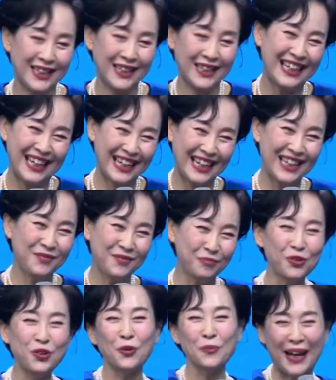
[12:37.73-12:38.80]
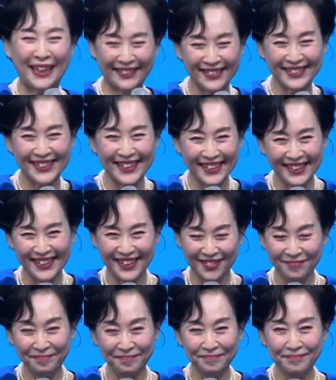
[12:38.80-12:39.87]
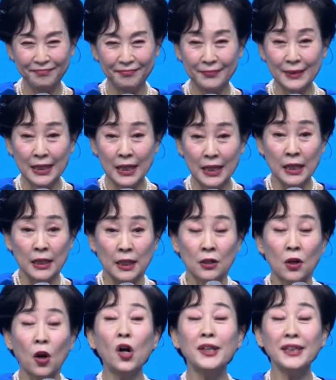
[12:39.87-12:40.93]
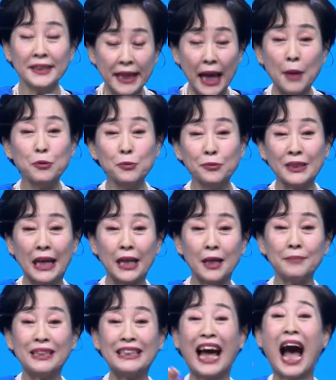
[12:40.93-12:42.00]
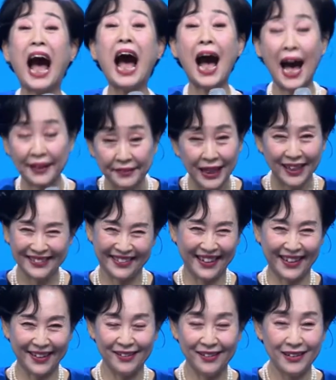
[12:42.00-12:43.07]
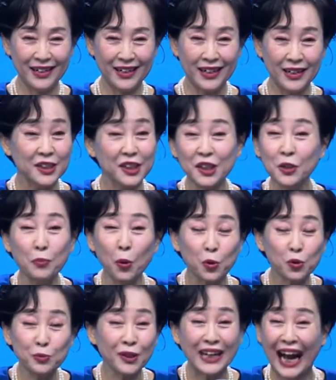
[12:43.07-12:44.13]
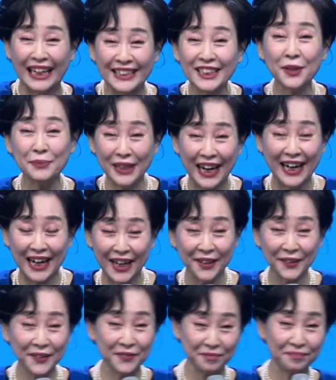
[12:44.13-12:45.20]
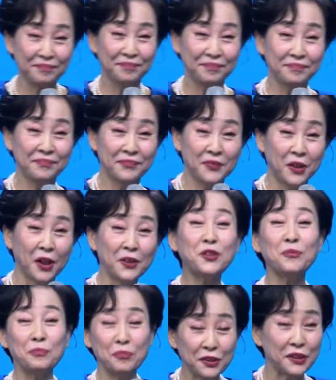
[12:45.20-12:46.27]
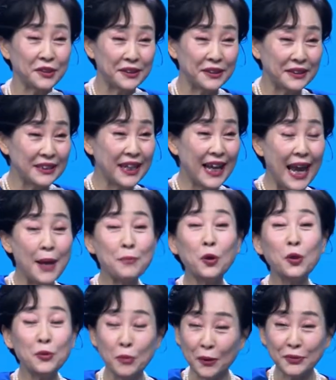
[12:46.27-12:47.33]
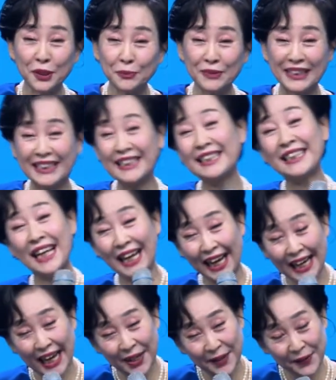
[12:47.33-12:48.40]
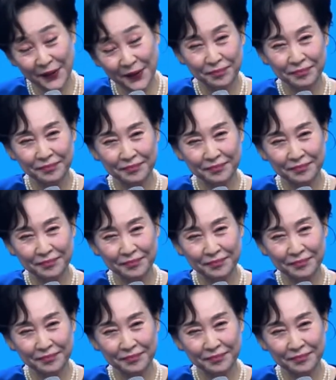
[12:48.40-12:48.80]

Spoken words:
So when I ask people, do you know Atomy? Most of the people know Atomy. Almost everyone knows what Atomy is.